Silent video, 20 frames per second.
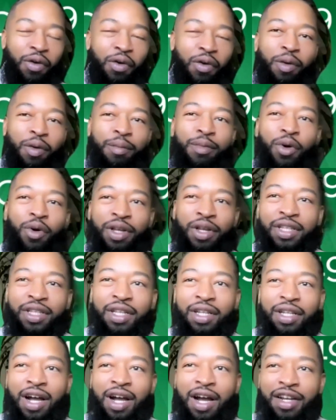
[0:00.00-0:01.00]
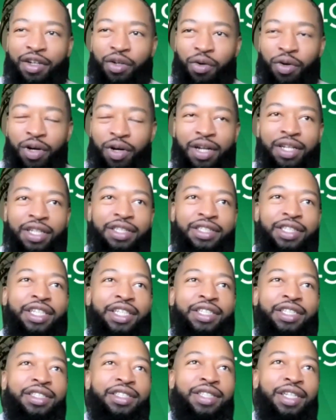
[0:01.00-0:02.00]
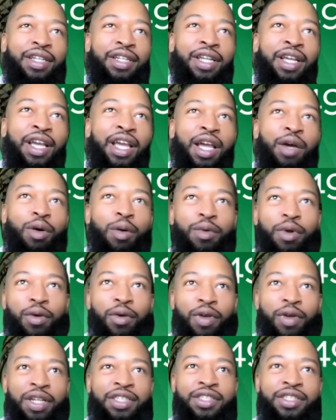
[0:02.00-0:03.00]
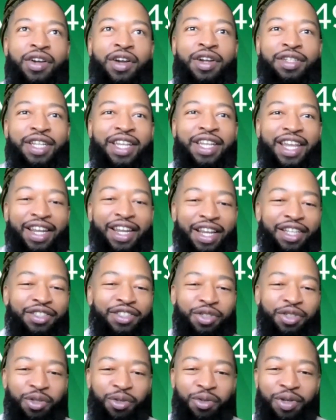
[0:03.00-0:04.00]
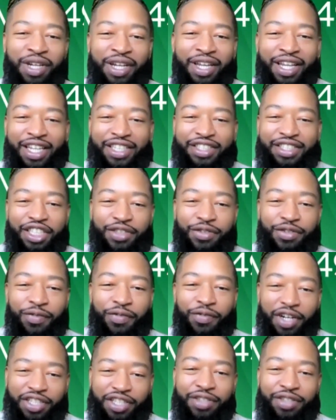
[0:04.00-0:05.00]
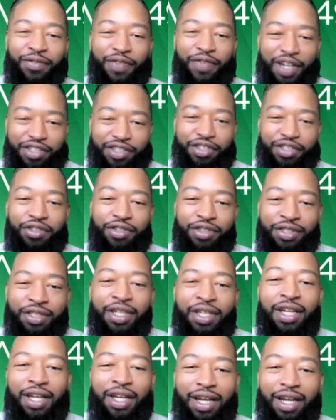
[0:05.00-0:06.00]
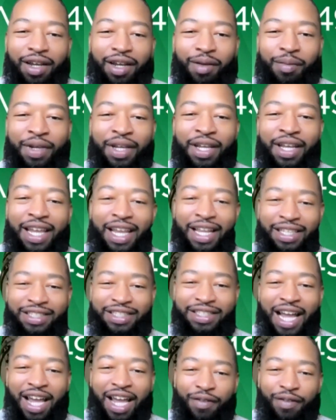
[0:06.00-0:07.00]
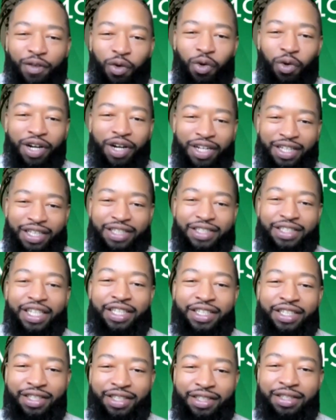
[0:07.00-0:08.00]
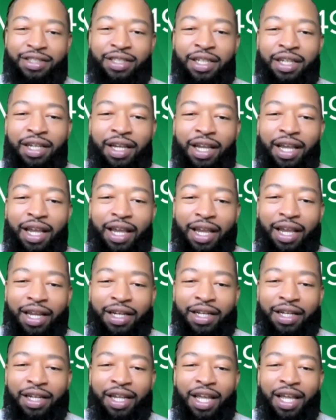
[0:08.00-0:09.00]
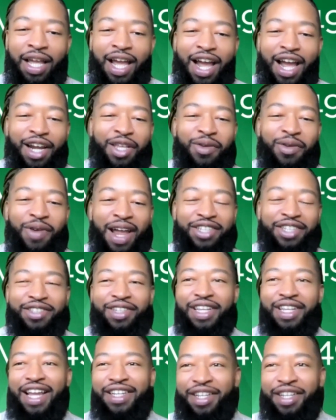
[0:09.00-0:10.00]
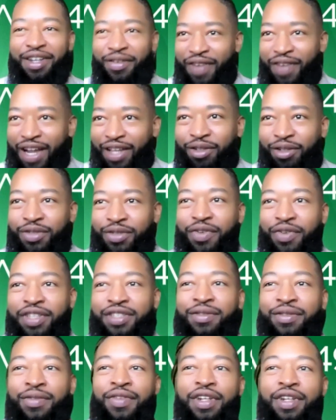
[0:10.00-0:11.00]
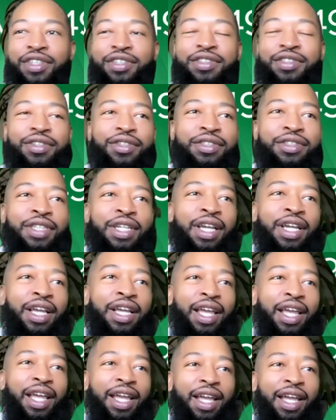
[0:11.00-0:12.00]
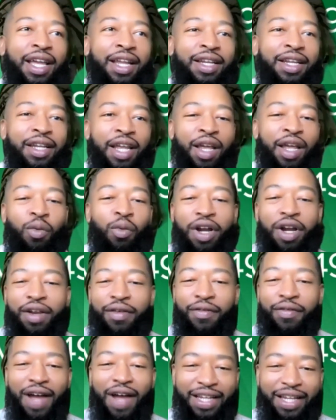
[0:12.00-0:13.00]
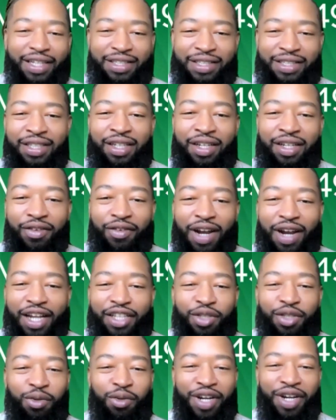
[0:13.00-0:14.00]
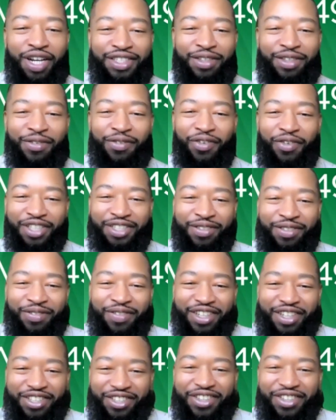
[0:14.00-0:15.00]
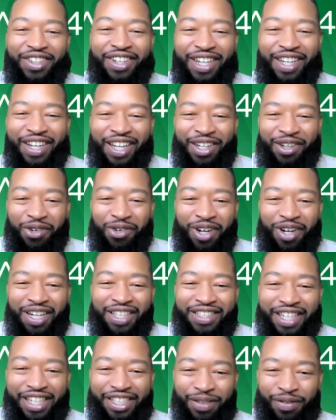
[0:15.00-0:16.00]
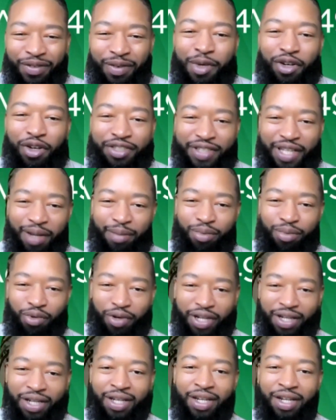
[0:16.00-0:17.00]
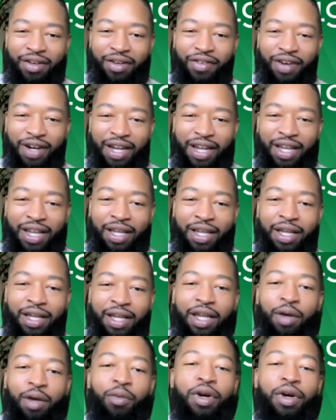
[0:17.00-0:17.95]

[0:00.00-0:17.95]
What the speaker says: mowing the lawn in organizations. And what we're really starting to get into is these friction fixers inside of organizations. And how do you actually identify those friction fixers and what advice, right? So what is a friction fixer in an organization from your standpoint, right? And